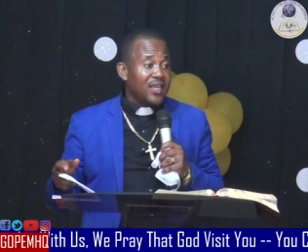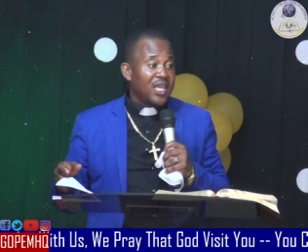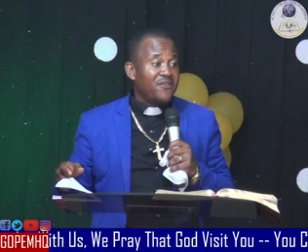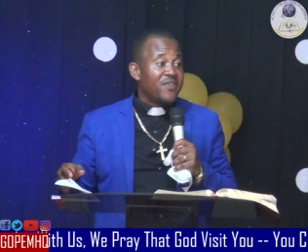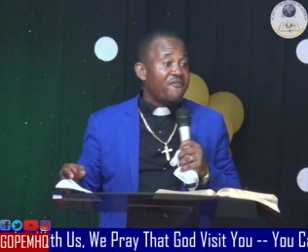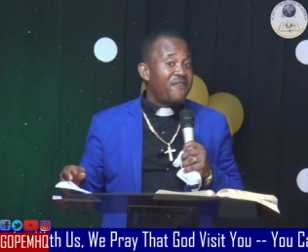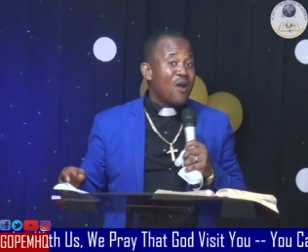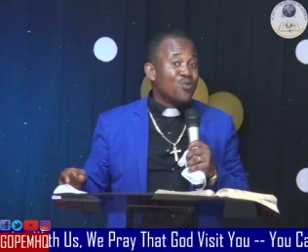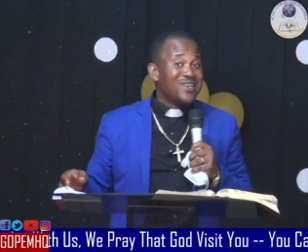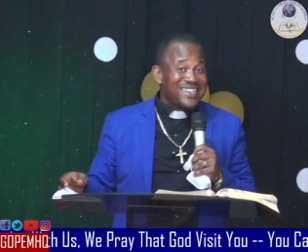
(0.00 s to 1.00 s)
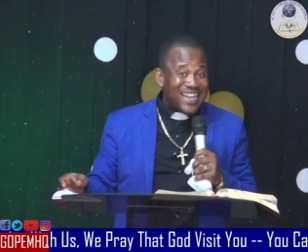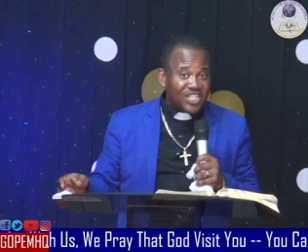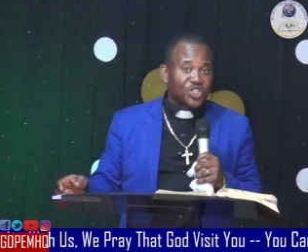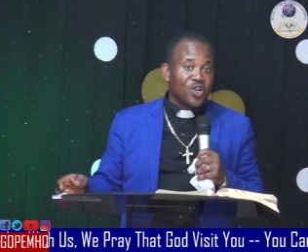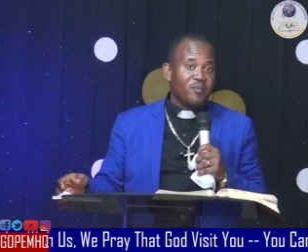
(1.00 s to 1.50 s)
If the
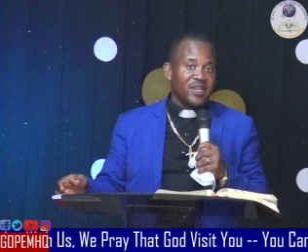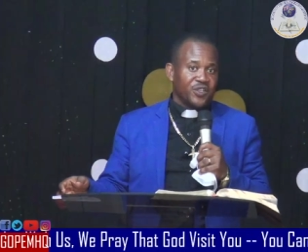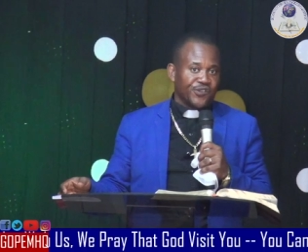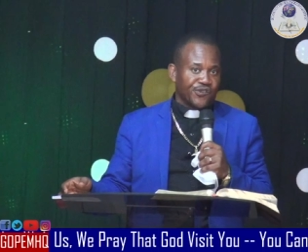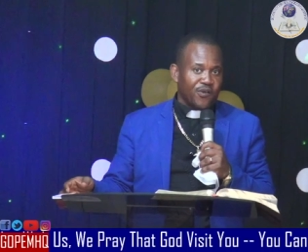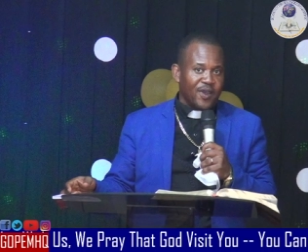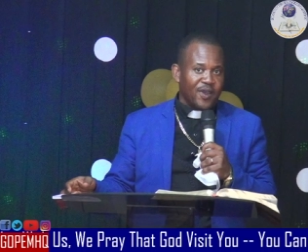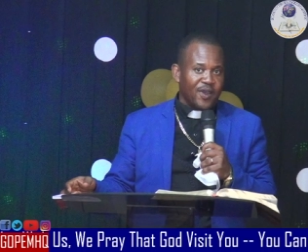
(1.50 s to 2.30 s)
foundation be destroyed,